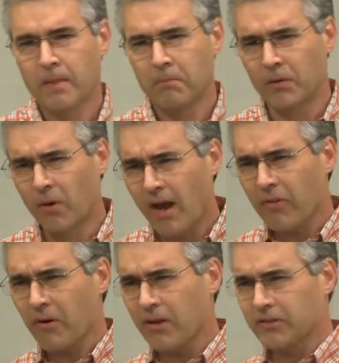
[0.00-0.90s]
But
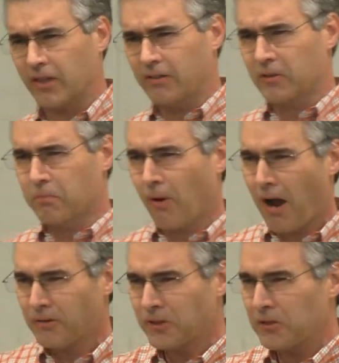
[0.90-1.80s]
rather, it's a
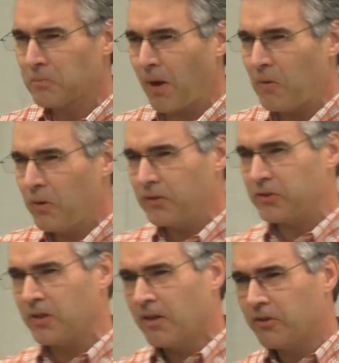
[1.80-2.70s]
process by which